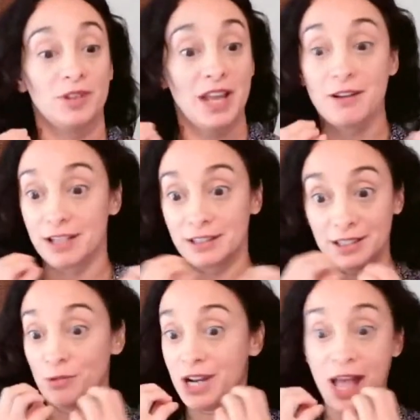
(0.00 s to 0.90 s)
Care Act.
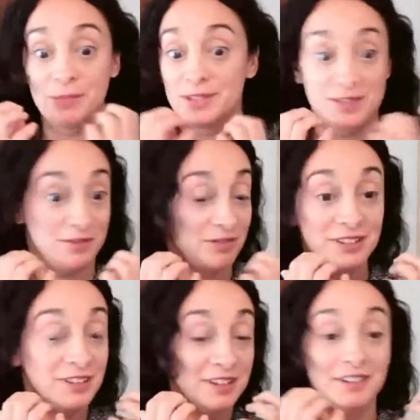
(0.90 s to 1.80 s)
Like, what happens if
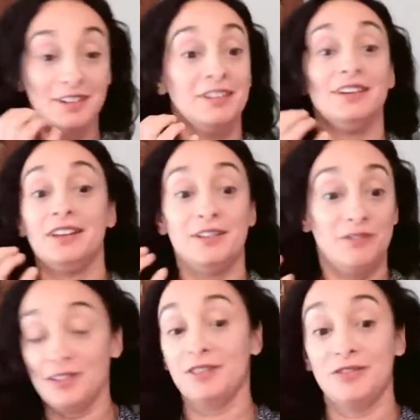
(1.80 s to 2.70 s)

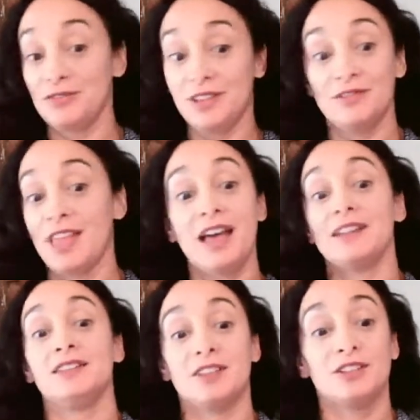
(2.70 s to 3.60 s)

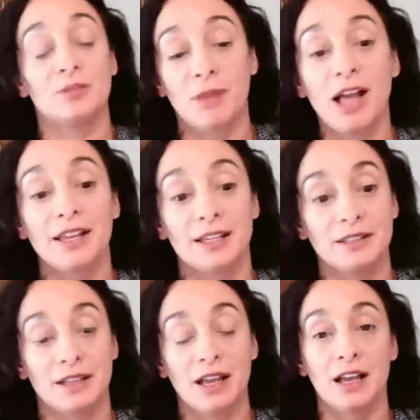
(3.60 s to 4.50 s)
that is
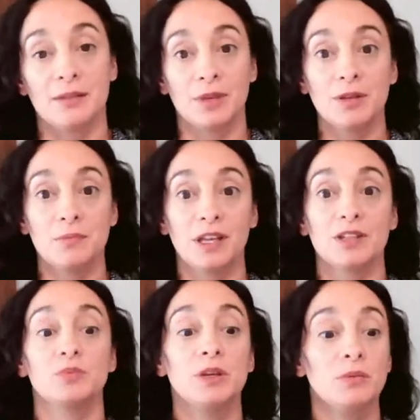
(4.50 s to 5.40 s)
undermined?
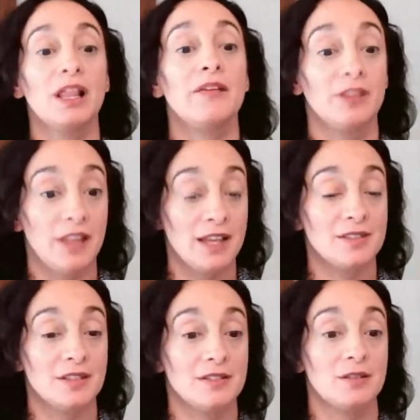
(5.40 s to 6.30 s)
Because we would have a
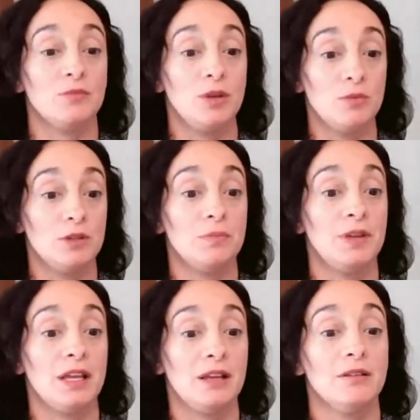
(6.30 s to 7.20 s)
license and we would
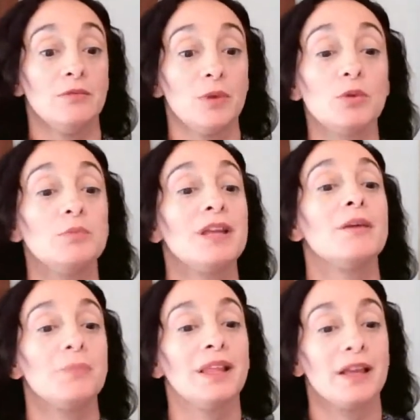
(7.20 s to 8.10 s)
be
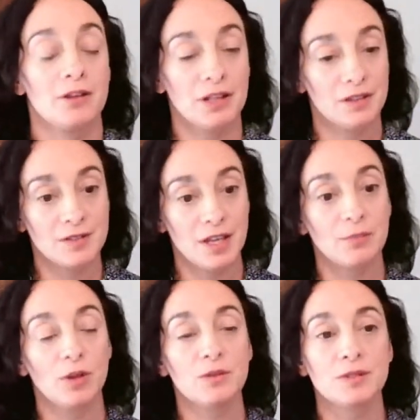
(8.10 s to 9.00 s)
a player at the
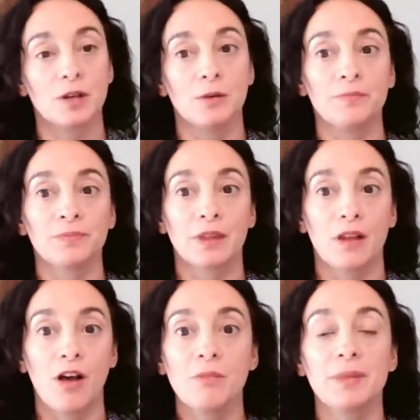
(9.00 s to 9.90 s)
table. So
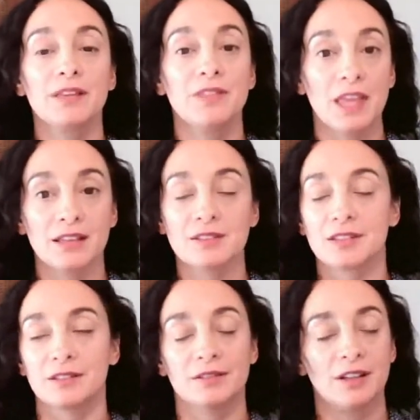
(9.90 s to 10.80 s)
all big things,
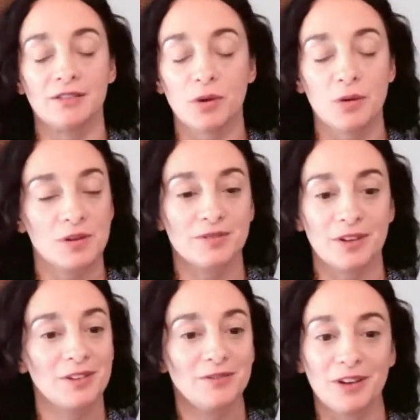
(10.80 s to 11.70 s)
and of course,
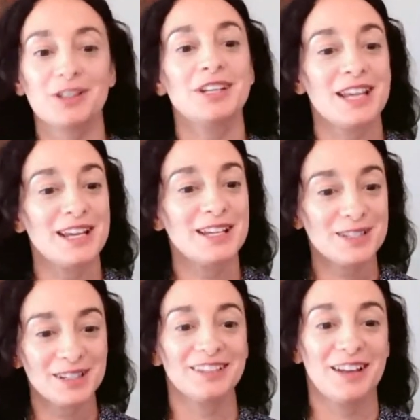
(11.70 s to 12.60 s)
very, very
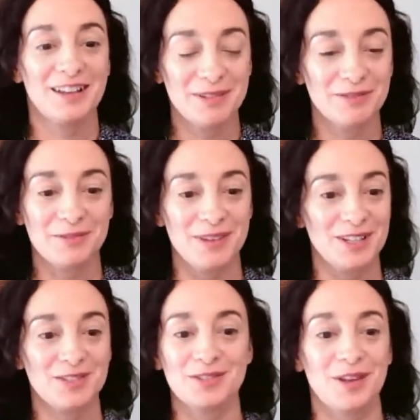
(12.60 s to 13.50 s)
niche
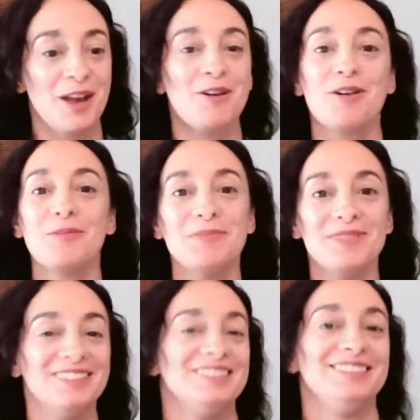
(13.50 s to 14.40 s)
information. So I hope
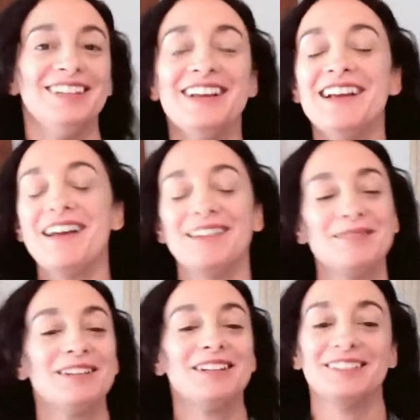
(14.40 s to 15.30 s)
if
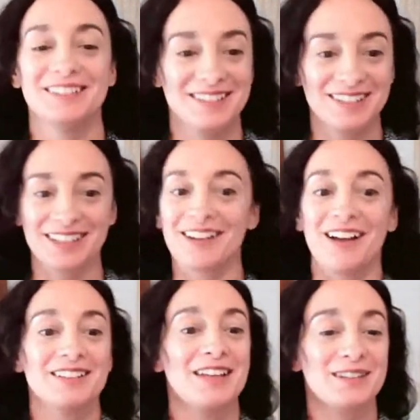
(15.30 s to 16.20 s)
anybody listening
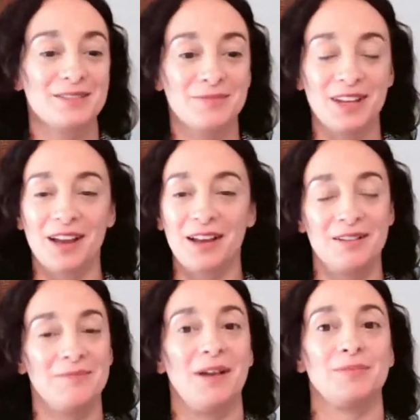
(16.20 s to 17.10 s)
contacts me, I
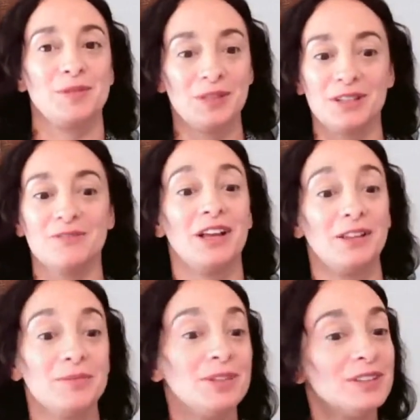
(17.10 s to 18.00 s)
am absolutely
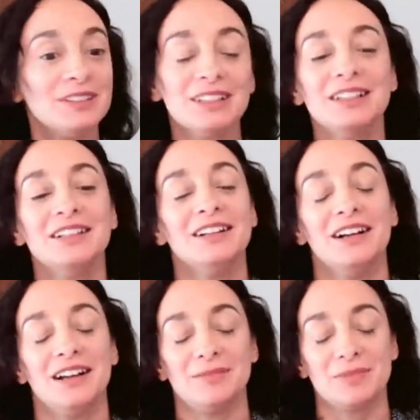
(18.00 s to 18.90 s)
available
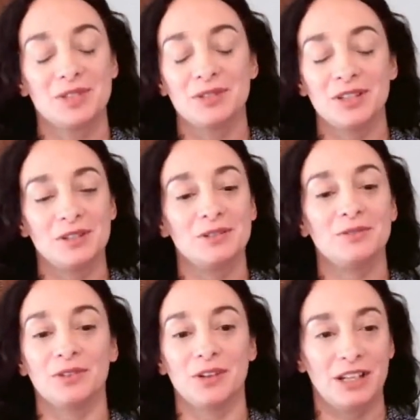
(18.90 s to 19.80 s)
to you
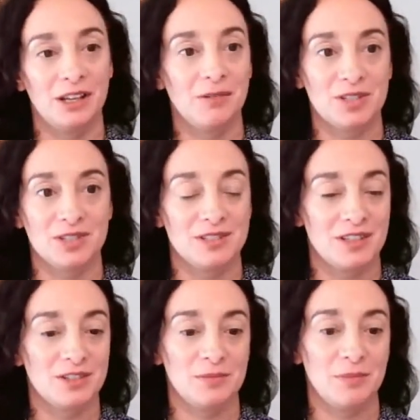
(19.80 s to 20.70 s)
for any questions
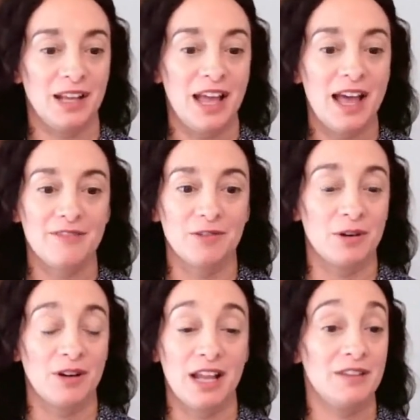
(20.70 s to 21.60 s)
that you might have
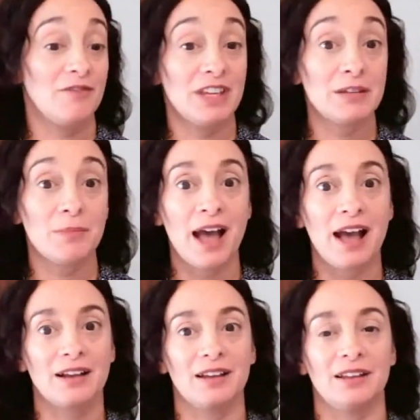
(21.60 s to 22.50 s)
or any
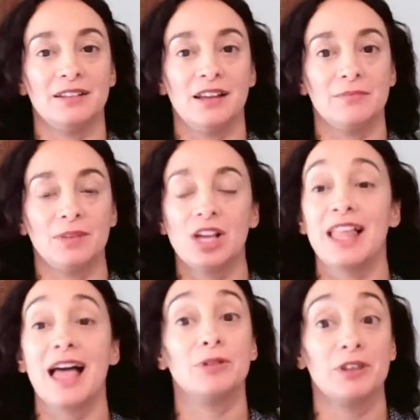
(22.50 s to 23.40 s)
feedback and
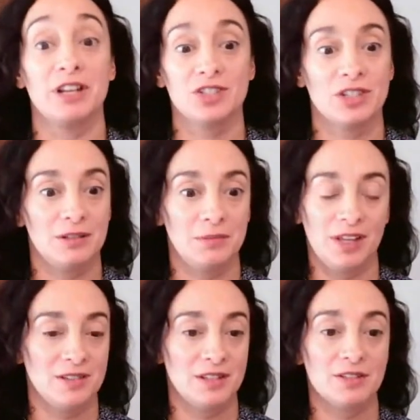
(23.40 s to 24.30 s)
collaboration,
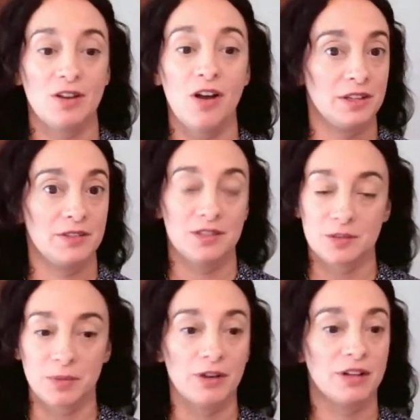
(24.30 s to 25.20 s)
because it's all in the
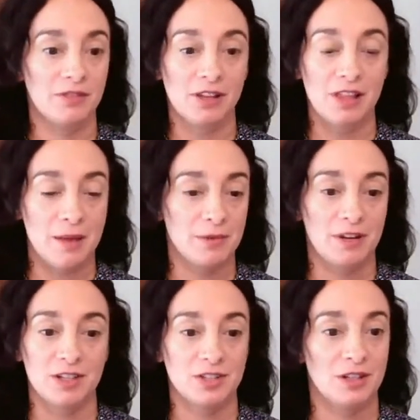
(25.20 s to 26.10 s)
spirit of
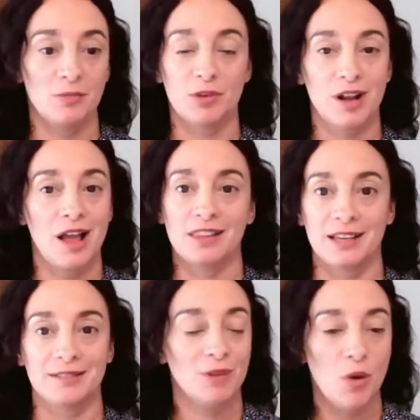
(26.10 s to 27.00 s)
collaboration and we're not
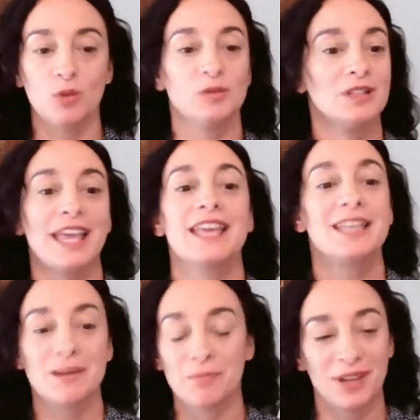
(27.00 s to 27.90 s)
like
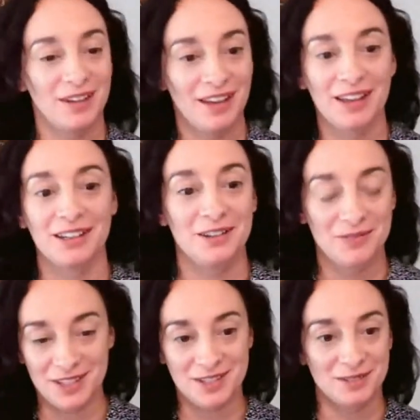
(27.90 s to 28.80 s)
gatekeeping any
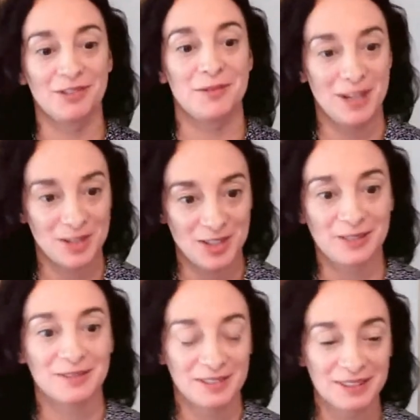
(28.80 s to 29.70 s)
of this information.